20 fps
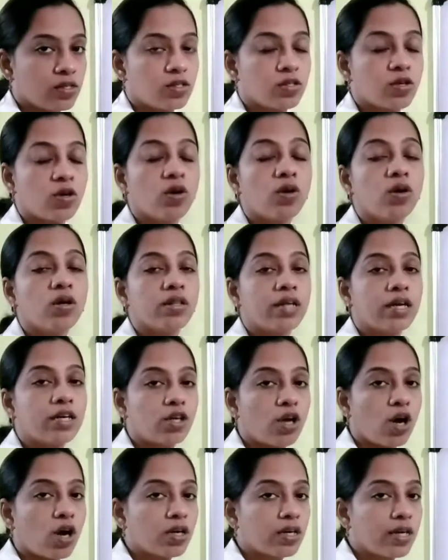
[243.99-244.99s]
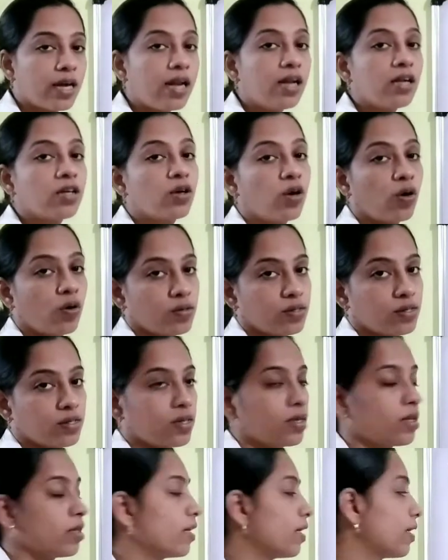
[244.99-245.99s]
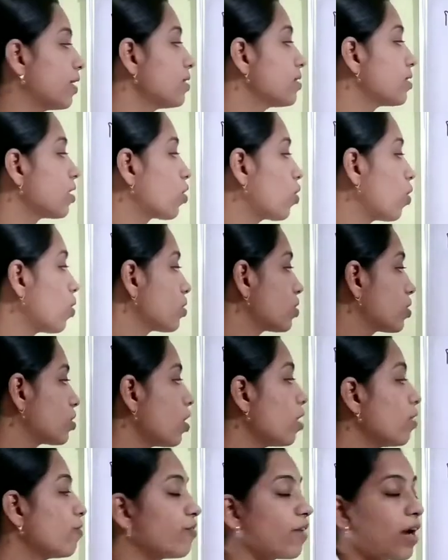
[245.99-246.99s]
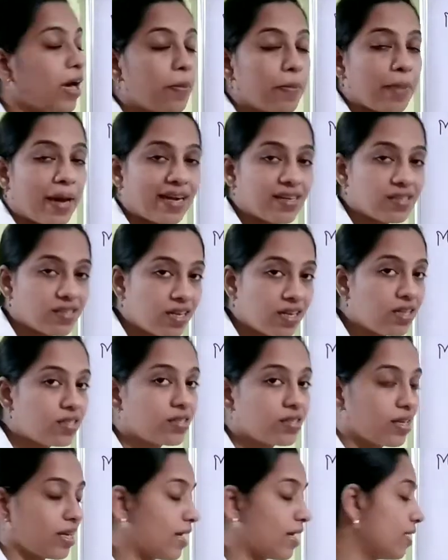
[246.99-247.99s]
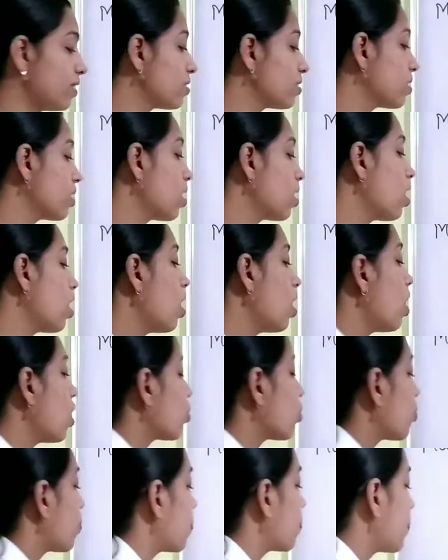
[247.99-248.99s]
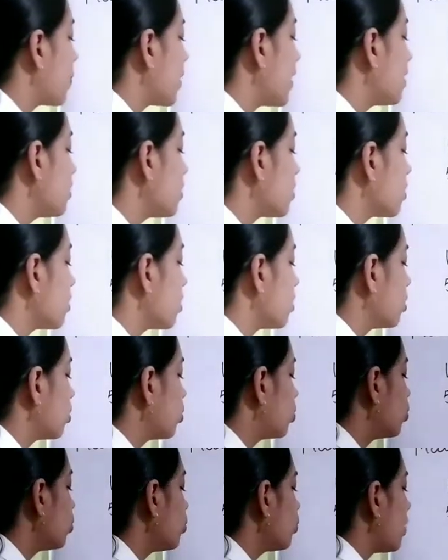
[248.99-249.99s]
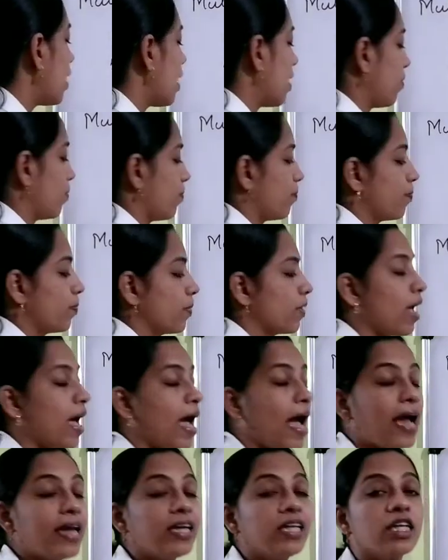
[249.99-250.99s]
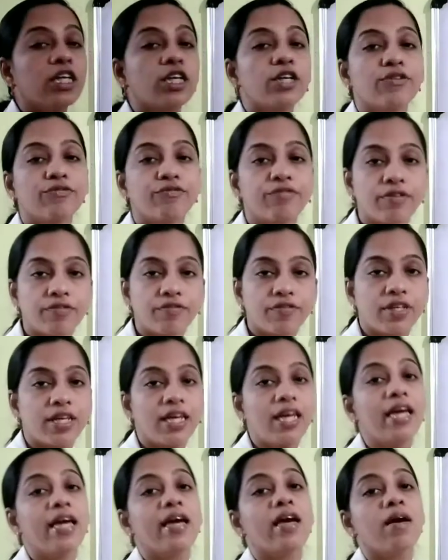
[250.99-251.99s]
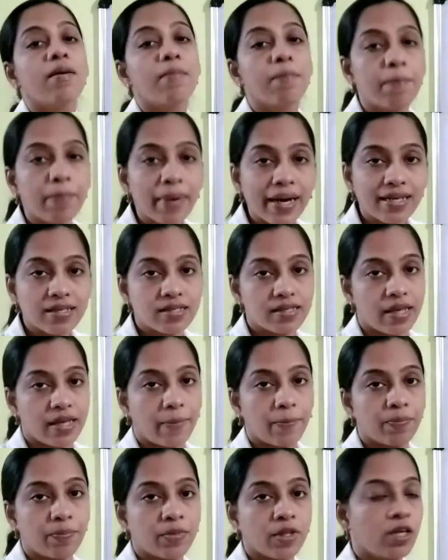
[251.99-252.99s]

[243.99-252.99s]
So, the total cost, that is the cost of 5 pencils is rupees 12 and 50 paise.